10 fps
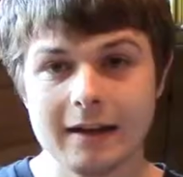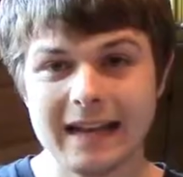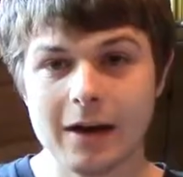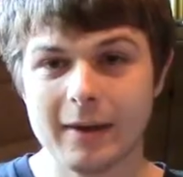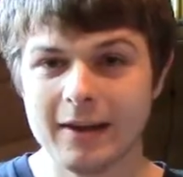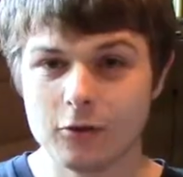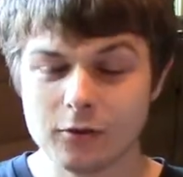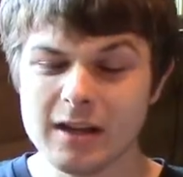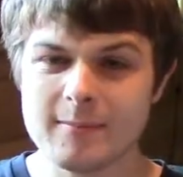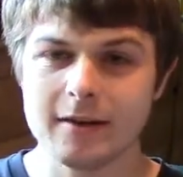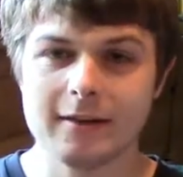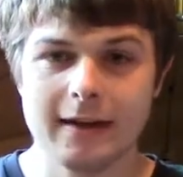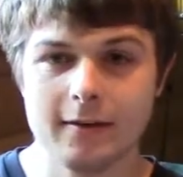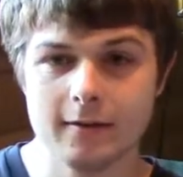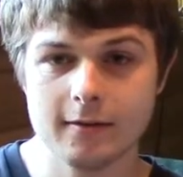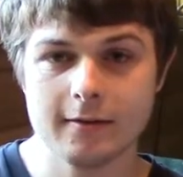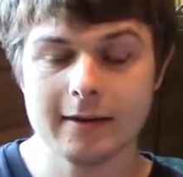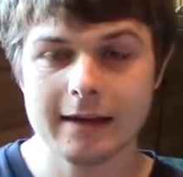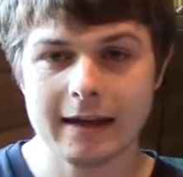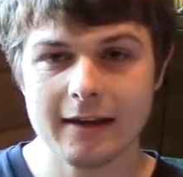Now, a rebuild error
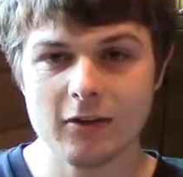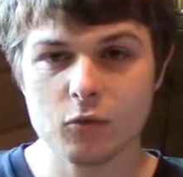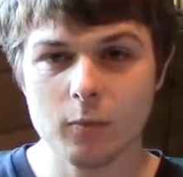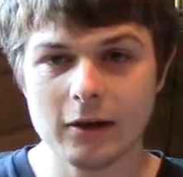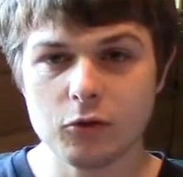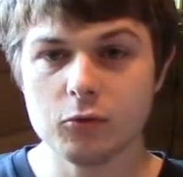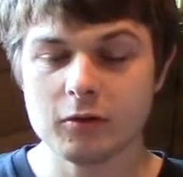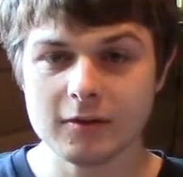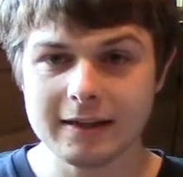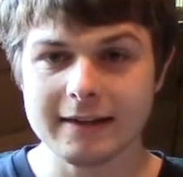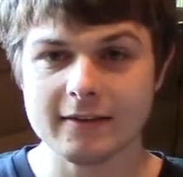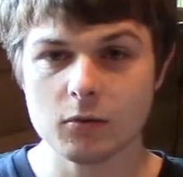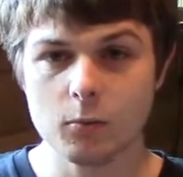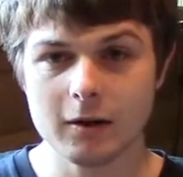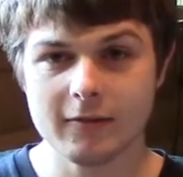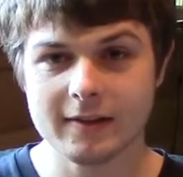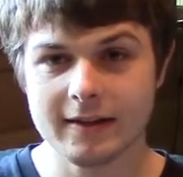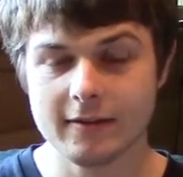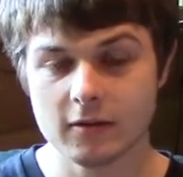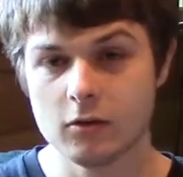is when you delete one of
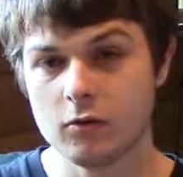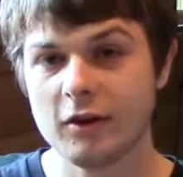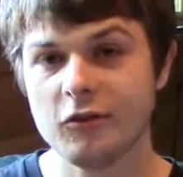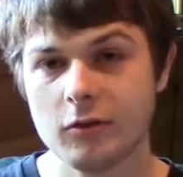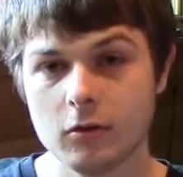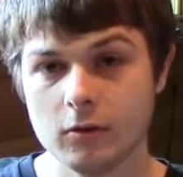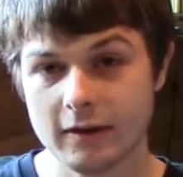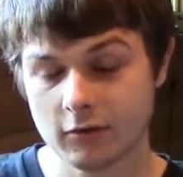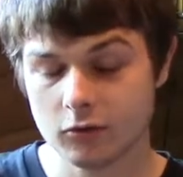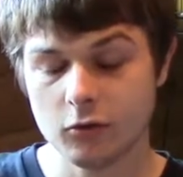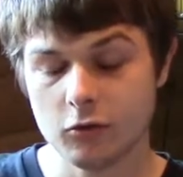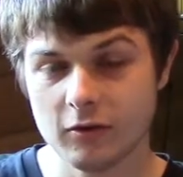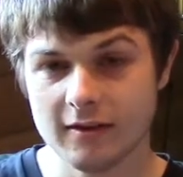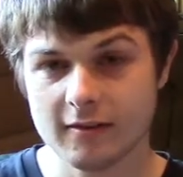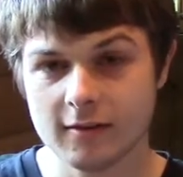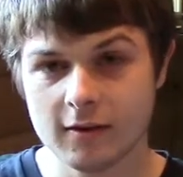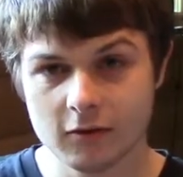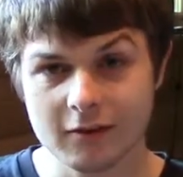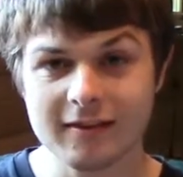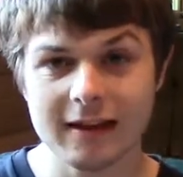these original extrusions.
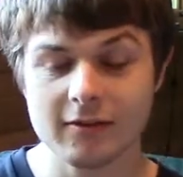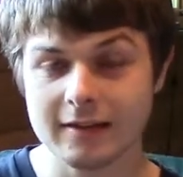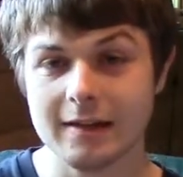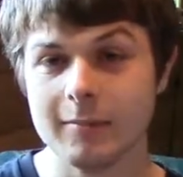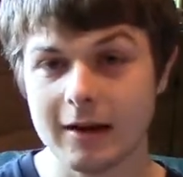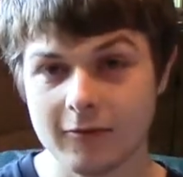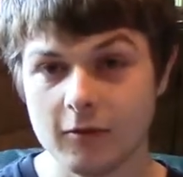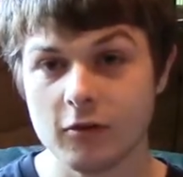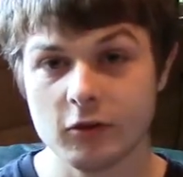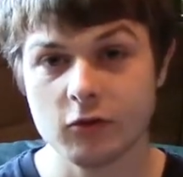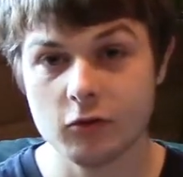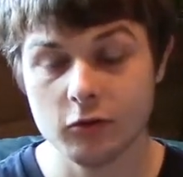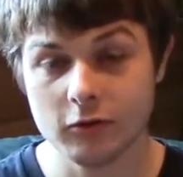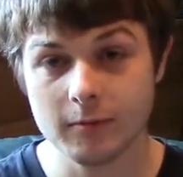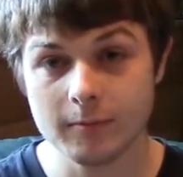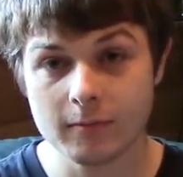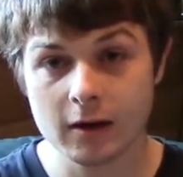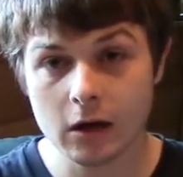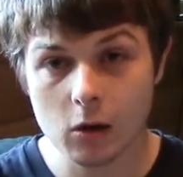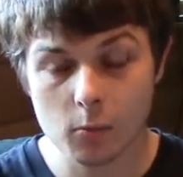So let's say I delete my first extrusion.
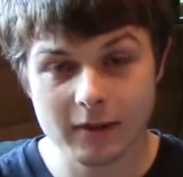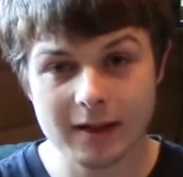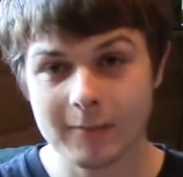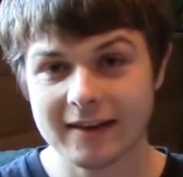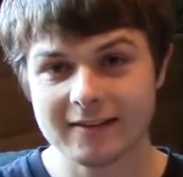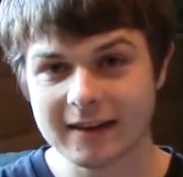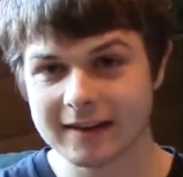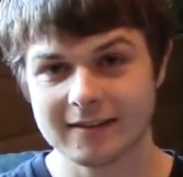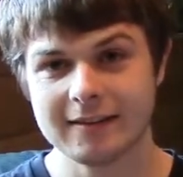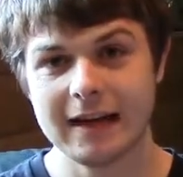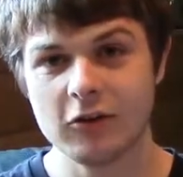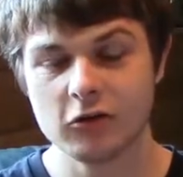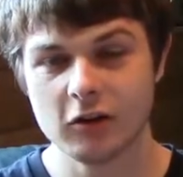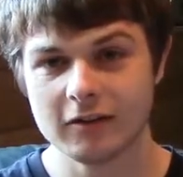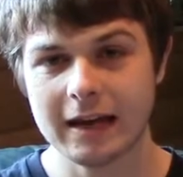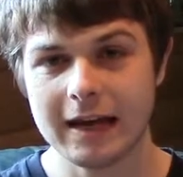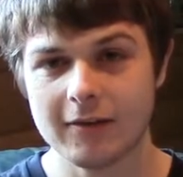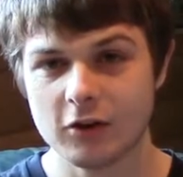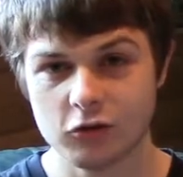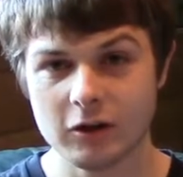Well, then my second sketch doesn't
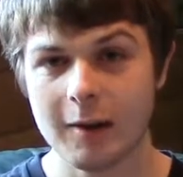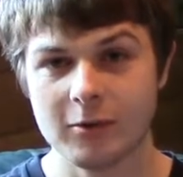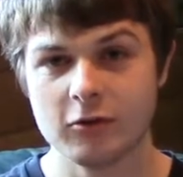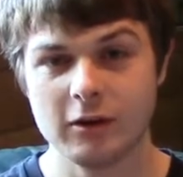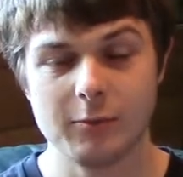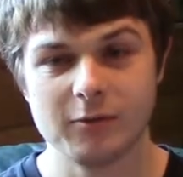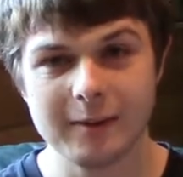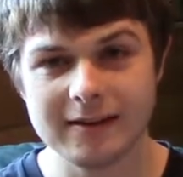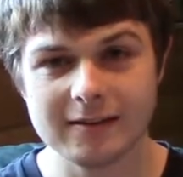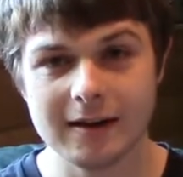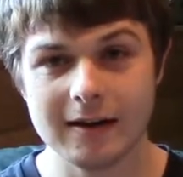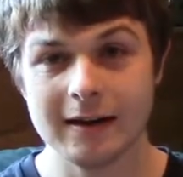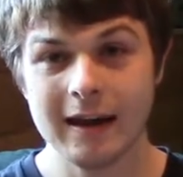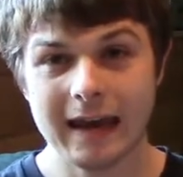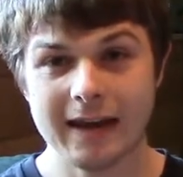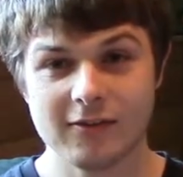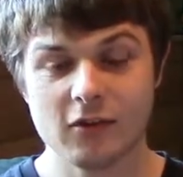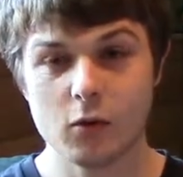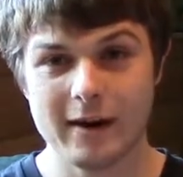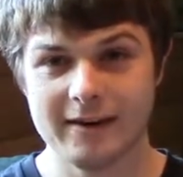have the geometry it was based on, and
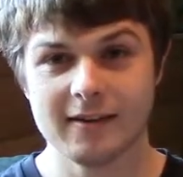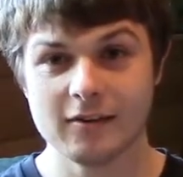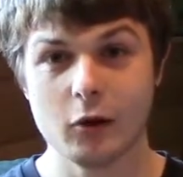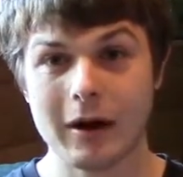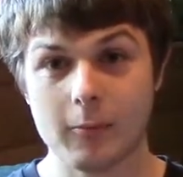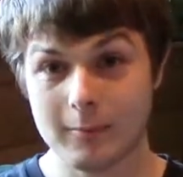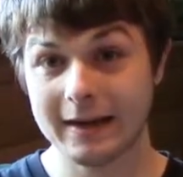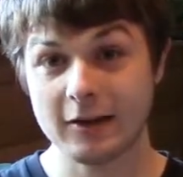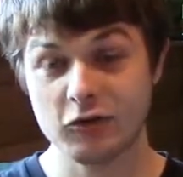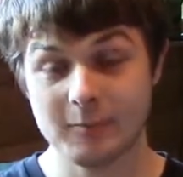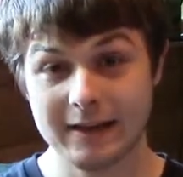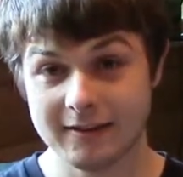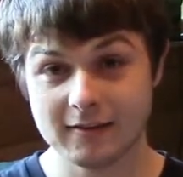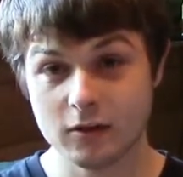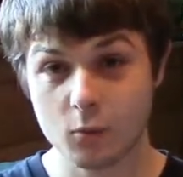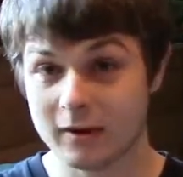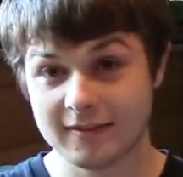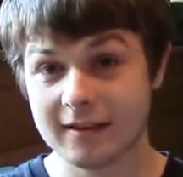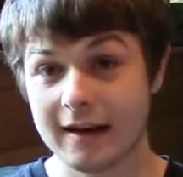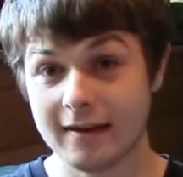so it doesn't know how big it should be. It doesn't know what
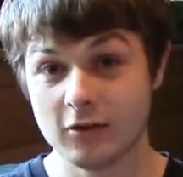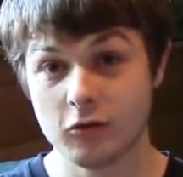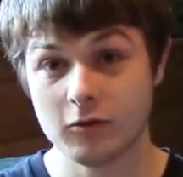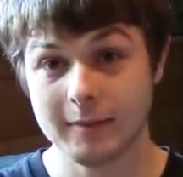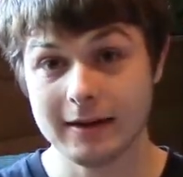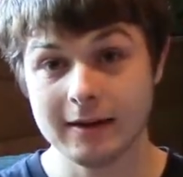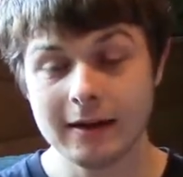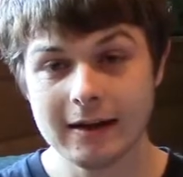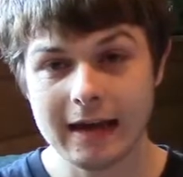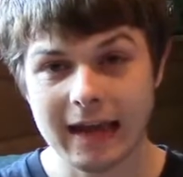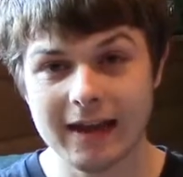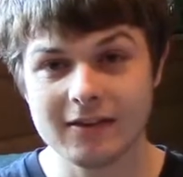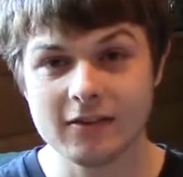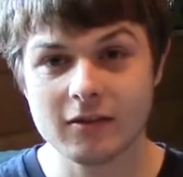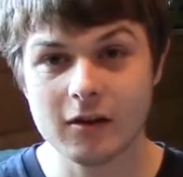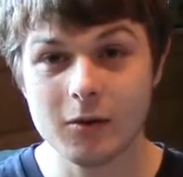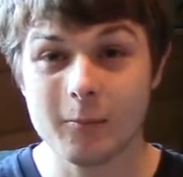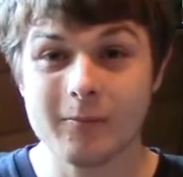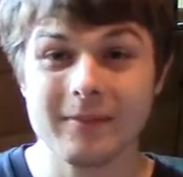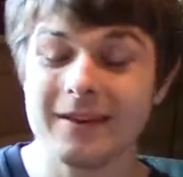size it should be. And
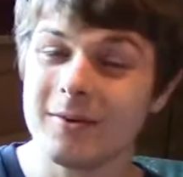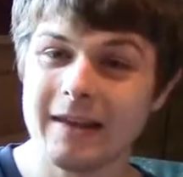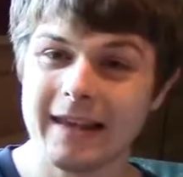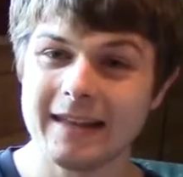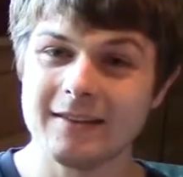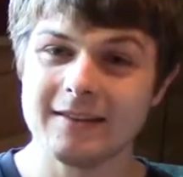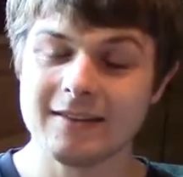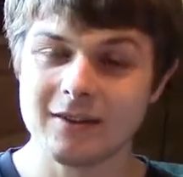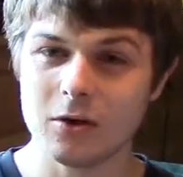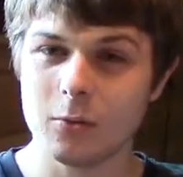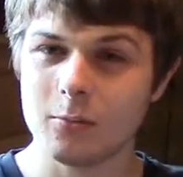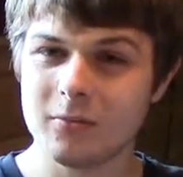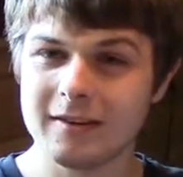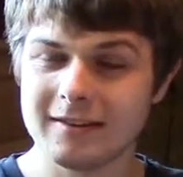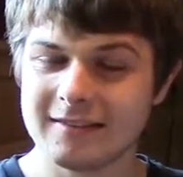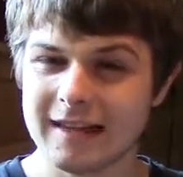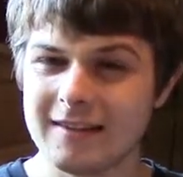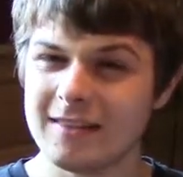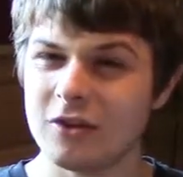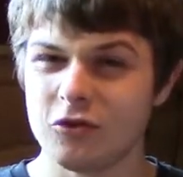so it,
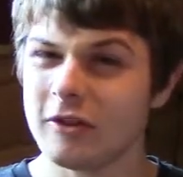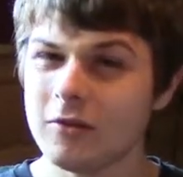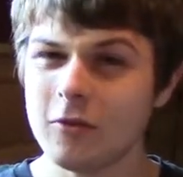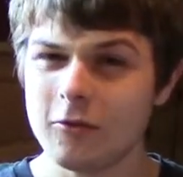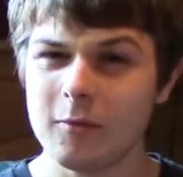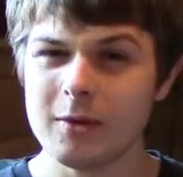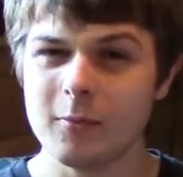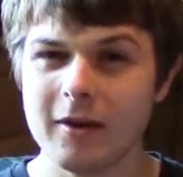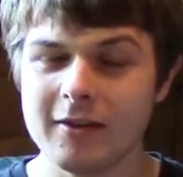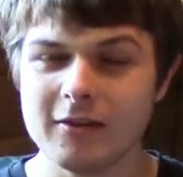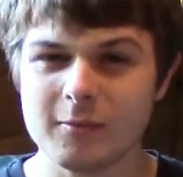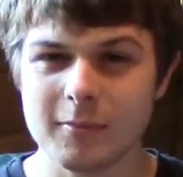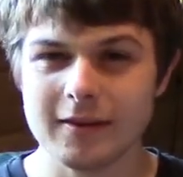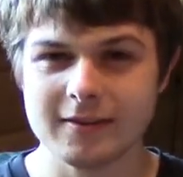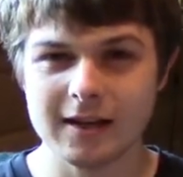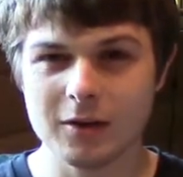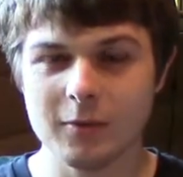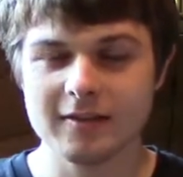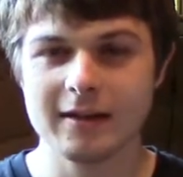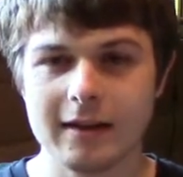stays in the general form it was, but
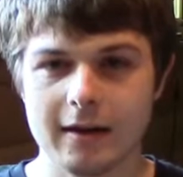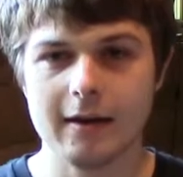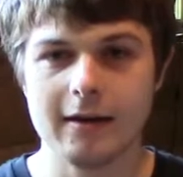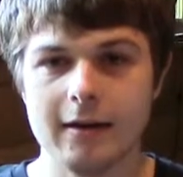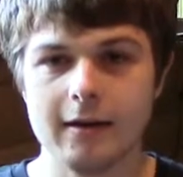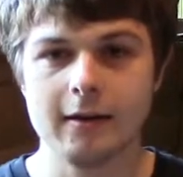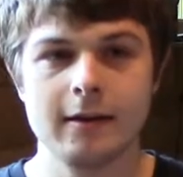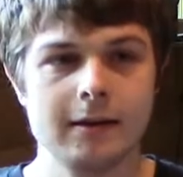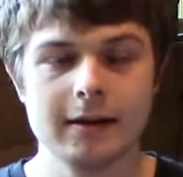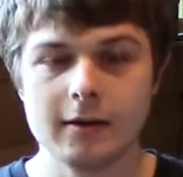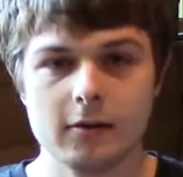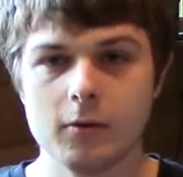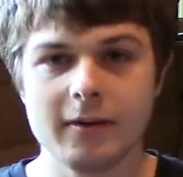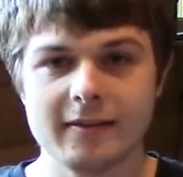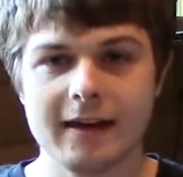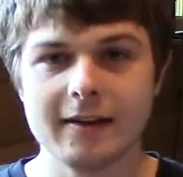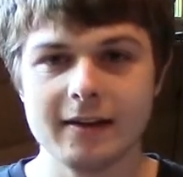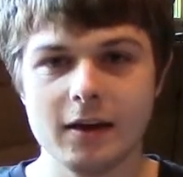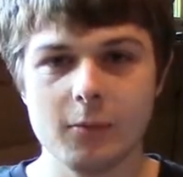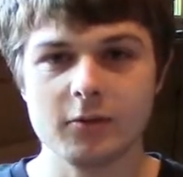SolidWorks is kind of don't exactly
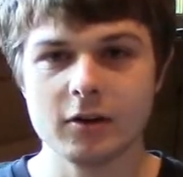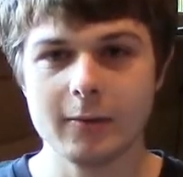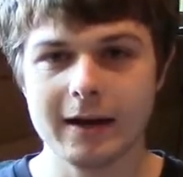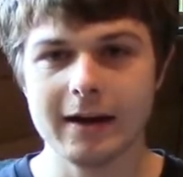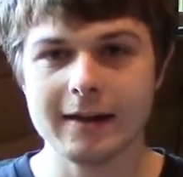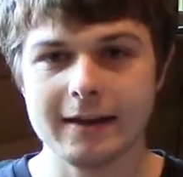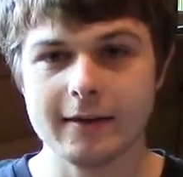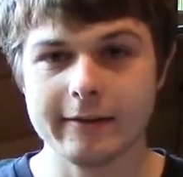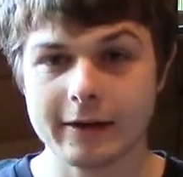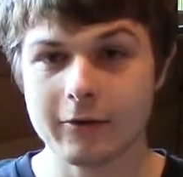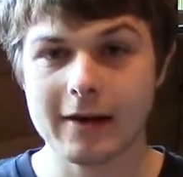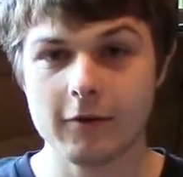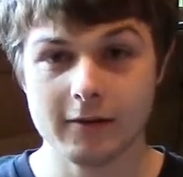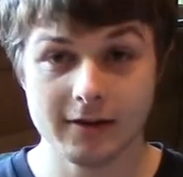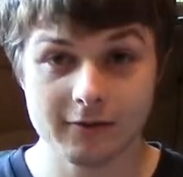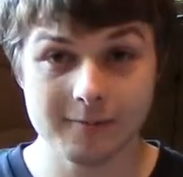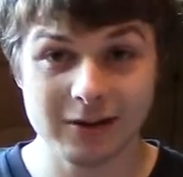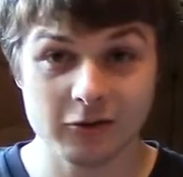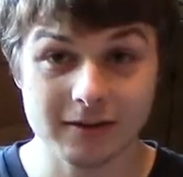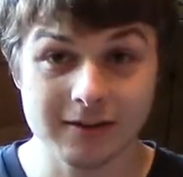know what's going on here. I don't have all the
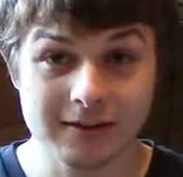information.